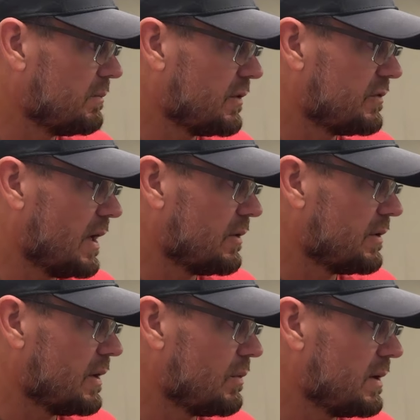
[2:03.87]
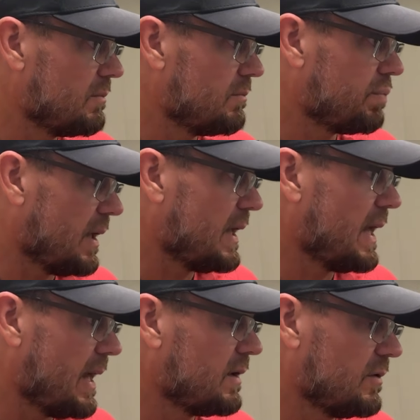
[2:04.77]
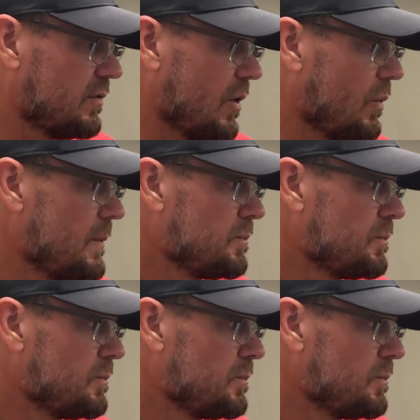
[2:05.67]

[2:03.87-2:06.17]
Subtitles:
standard that we play at. So